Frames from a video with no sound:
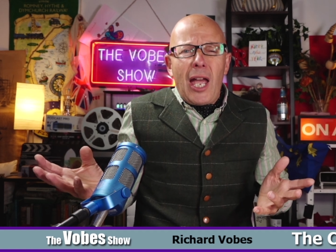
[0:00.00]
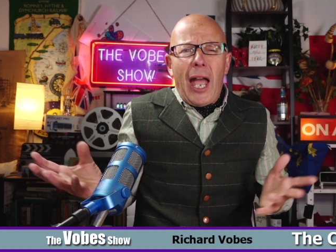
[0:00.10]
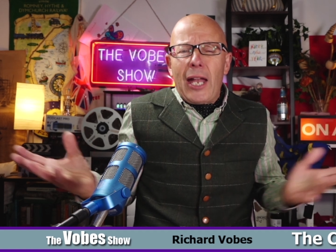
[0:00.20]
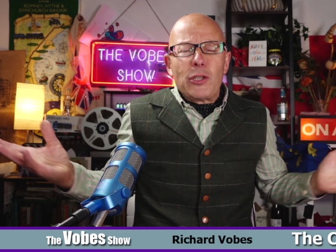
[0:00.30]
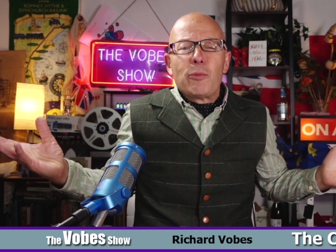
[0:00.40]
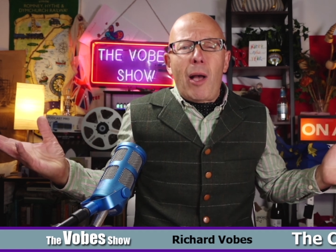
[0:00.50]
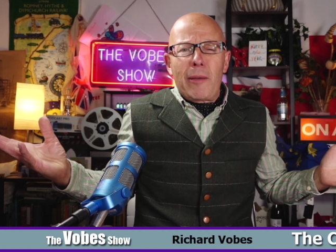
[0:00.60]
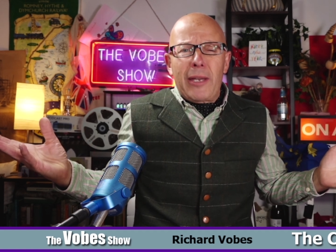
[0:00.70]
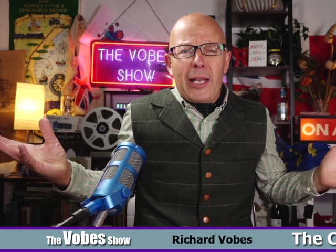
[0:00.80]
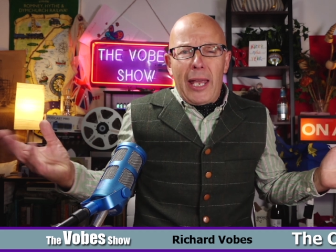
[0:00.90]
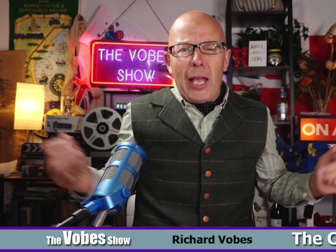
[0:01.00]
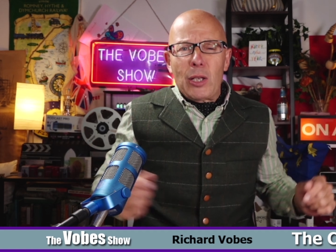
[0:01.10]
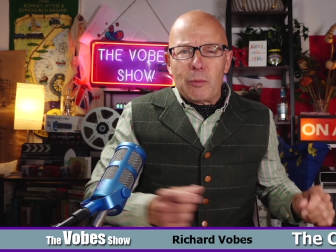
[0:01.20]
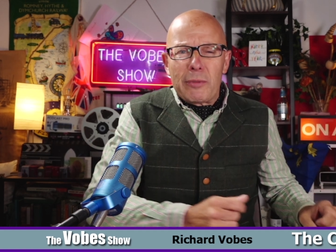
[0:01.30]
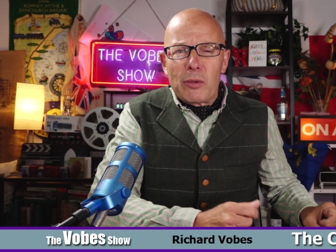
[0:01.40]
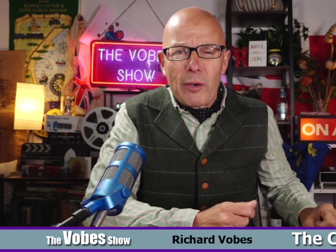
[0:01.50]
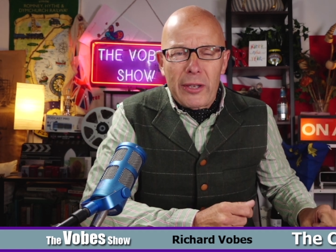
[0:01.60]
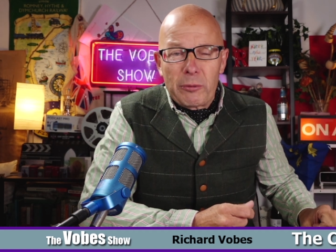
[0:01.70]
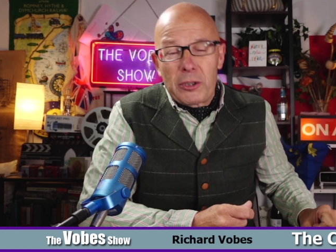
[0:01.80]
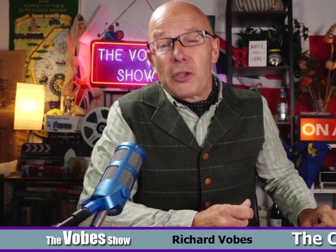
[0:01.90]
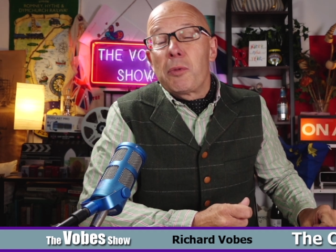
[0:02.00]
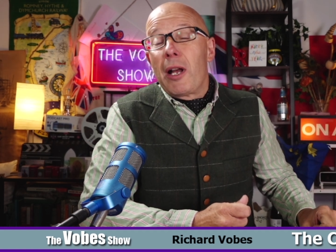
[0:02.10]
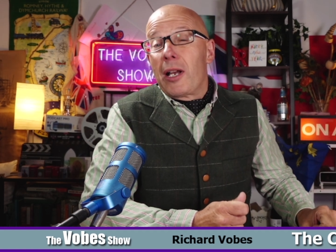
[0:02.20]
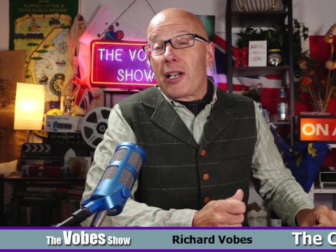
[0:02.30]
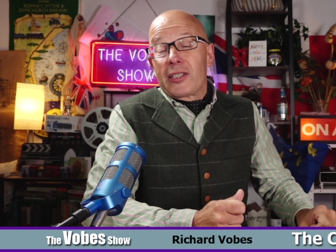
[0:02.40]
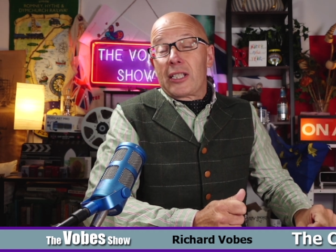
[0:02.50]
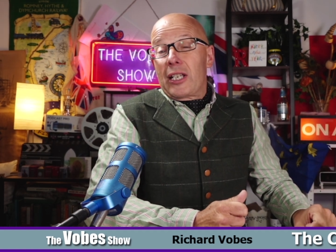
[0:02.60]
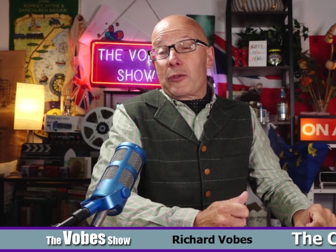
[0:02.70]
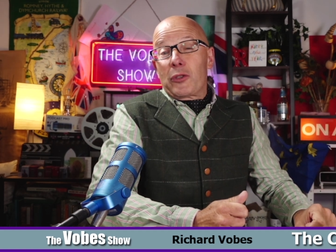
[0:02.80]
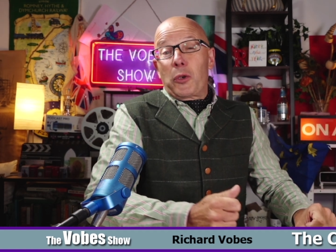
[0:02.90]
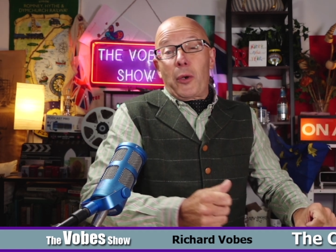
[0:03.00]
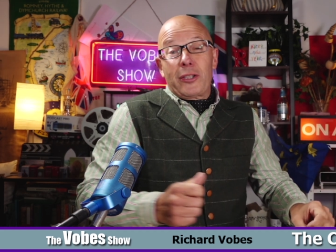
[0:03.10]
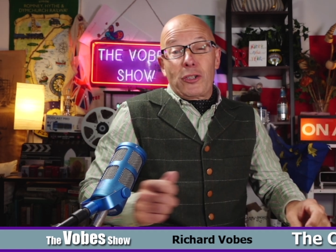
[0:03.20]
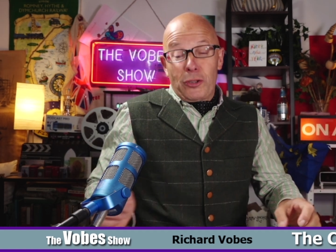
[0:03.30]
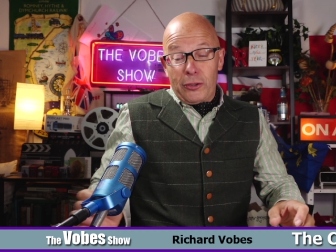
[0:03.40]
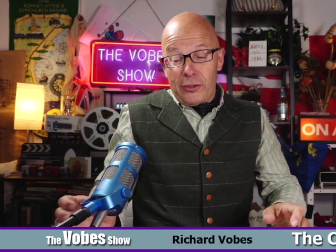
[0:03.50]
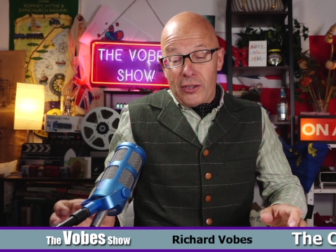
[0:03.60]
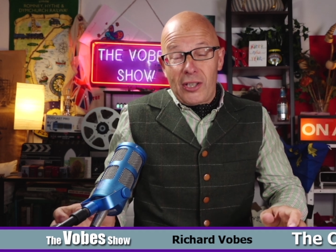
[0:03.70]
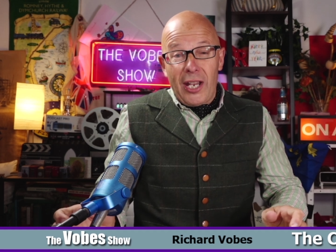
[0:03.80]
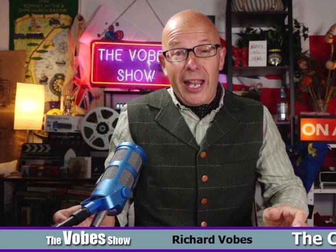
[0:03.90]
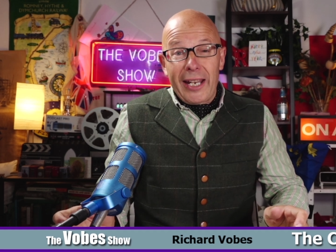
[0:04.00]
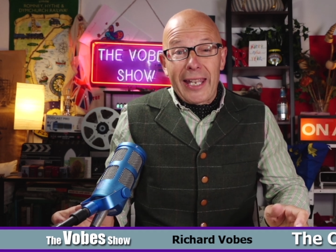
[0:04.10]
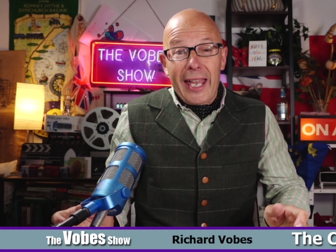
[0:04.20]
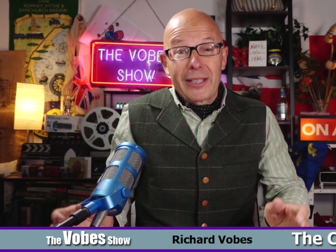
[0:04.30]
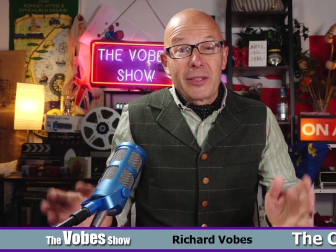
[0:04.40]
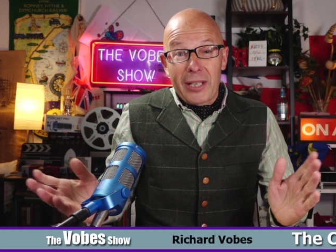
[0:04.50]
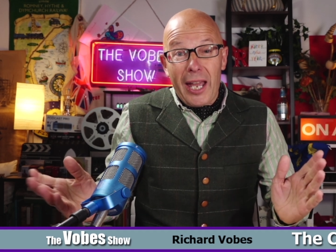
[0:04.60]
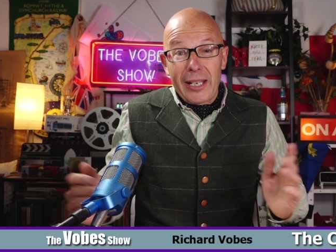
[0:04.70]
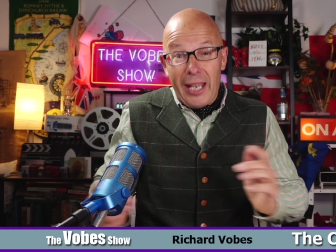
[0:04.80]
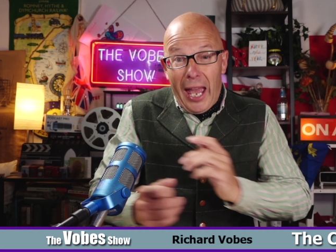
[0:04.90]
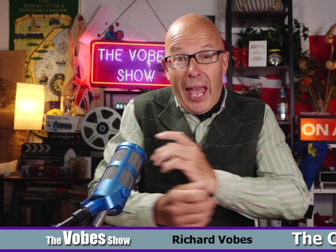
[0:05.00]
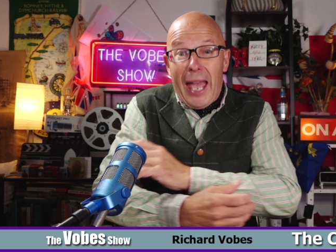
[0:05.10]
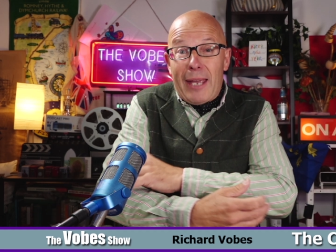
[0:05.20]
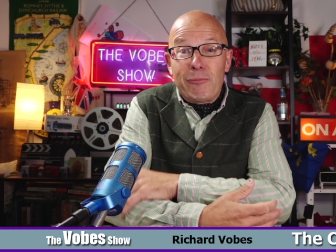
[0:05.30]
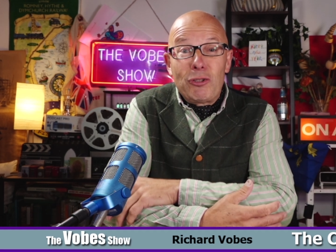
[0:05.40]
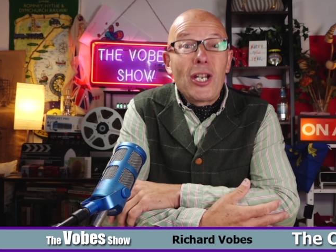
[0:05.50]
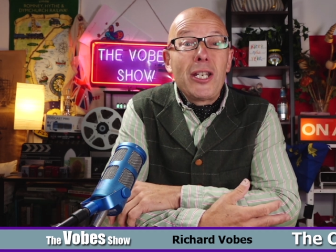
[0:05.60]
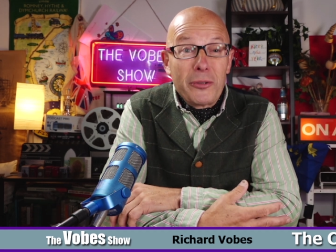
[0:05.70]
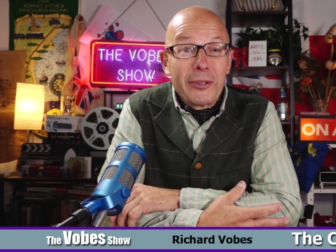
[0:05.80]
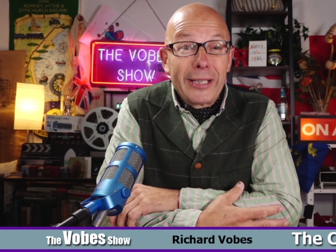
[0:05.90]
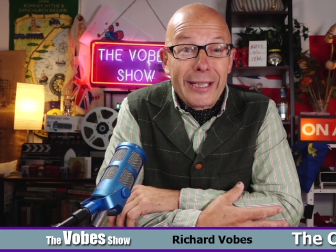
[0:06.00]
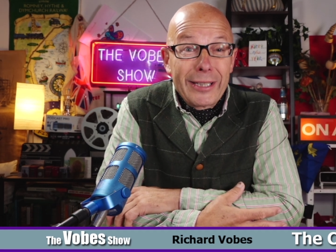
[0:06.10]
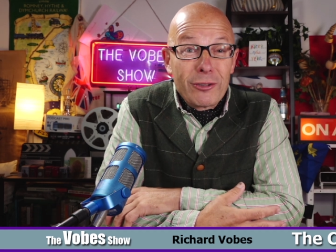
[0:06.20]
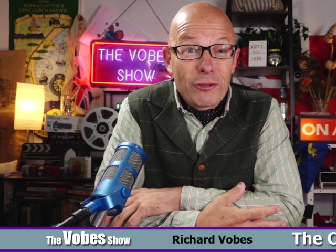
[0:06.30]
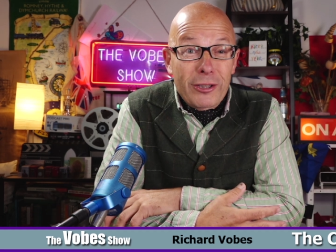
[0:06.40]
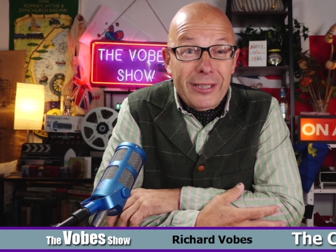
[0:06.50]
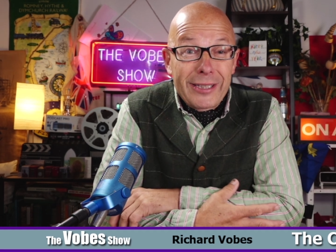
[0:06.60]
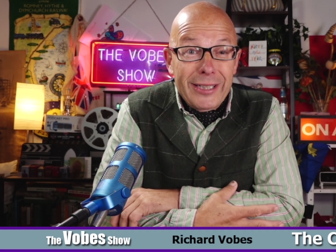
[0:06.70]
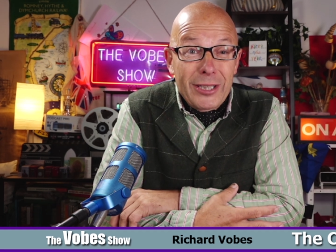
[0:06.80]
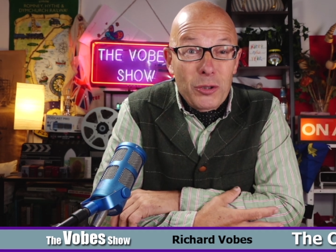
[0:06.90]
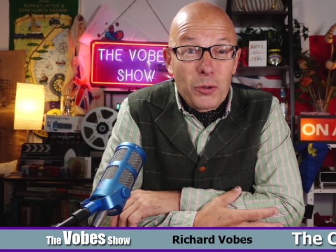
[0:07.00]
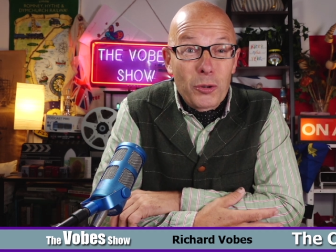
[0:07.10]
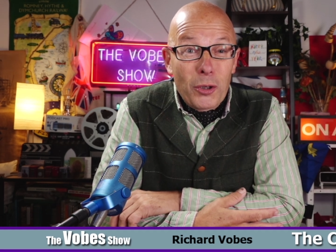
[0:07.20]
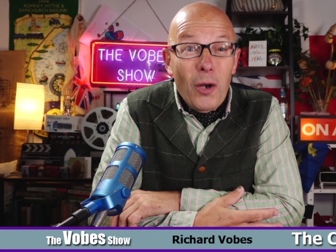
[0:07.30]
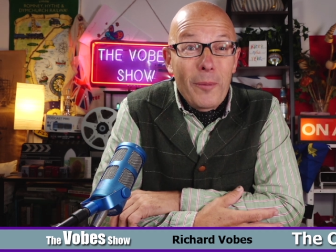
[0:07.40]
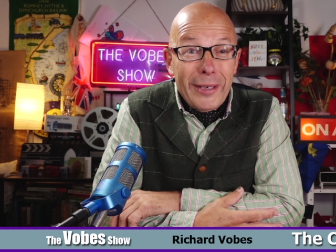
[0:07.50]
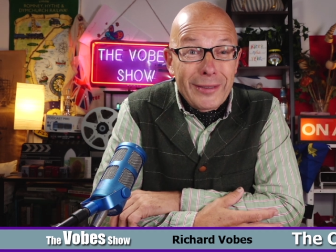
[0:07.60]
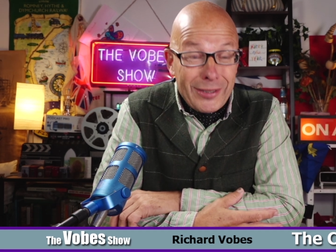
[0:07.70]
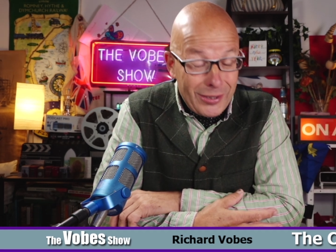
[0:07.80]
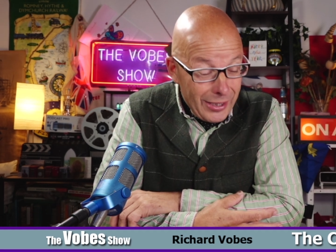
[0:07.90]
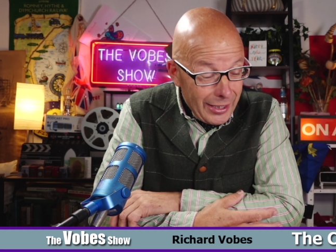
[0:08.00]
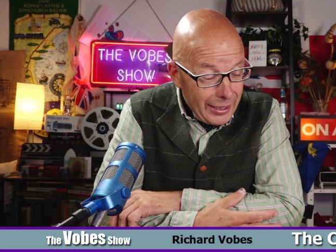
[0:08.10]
and you might be able to help me with. Which is why I asked a load of questions at the end, and am genuinely interested in your comments.